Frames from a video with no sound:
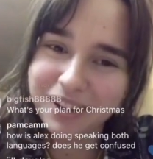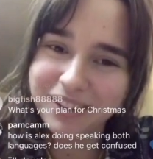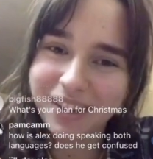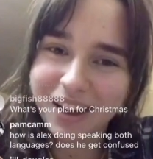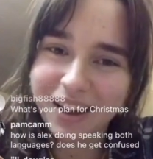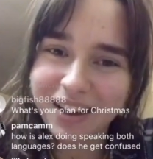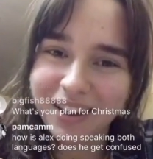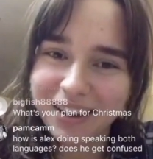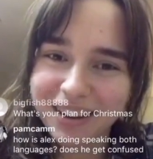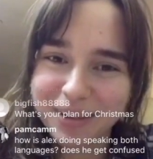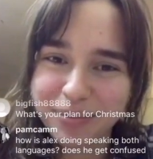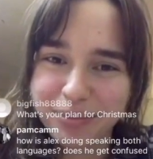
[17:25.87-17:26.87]
you guys in
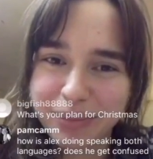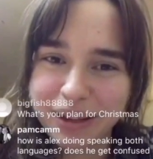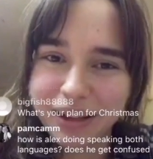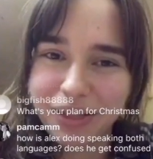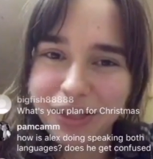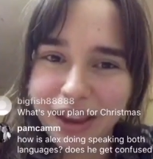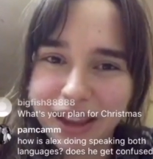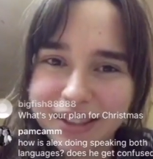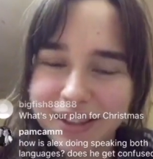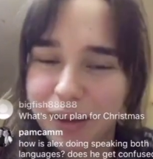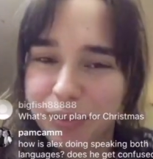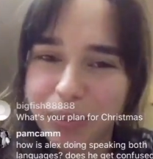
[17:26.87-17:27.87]
America
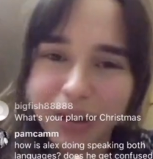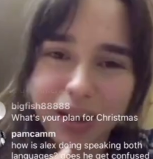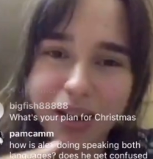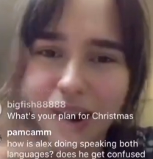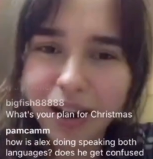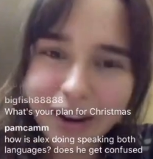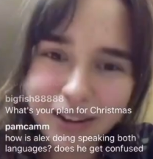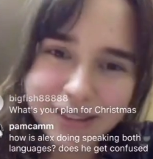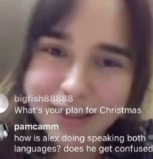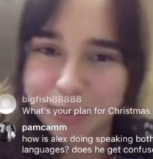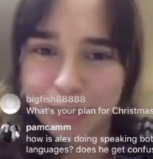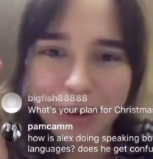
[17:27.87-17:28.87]
like big
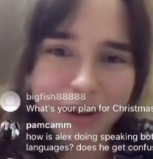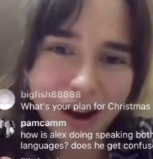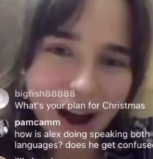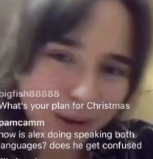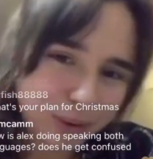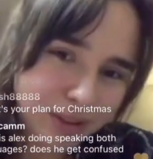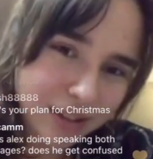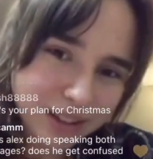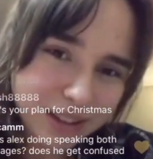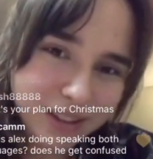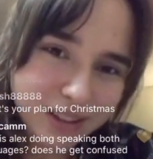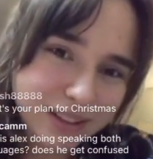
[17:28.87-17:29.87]
things, like big
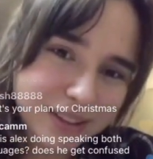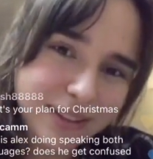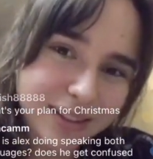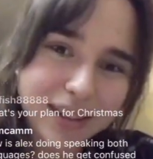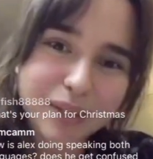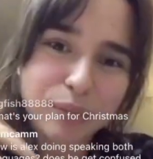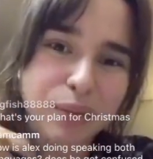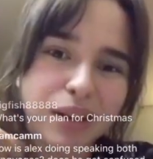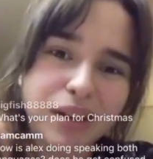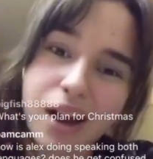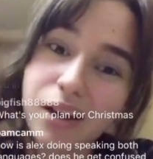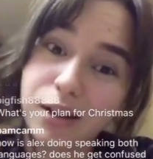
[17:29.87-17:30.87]
cars, big
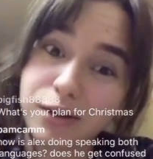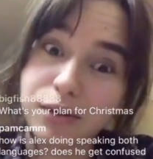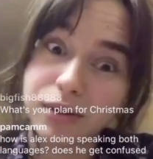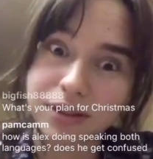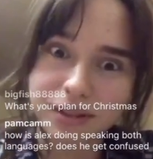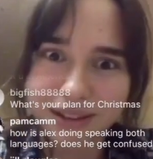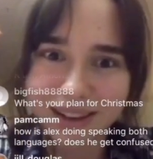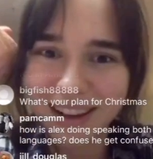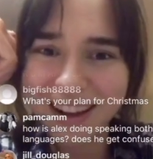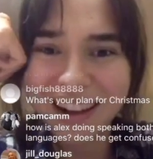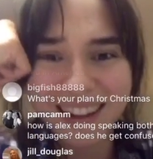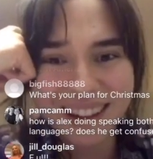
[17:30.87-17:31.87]
houses, and
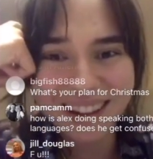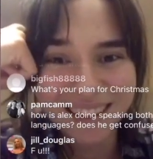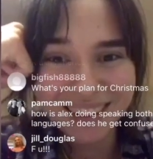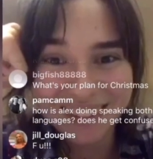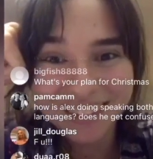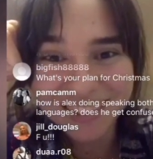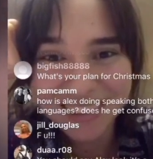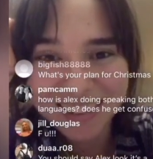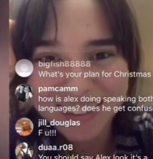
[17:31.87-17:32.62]
big dinosaurs.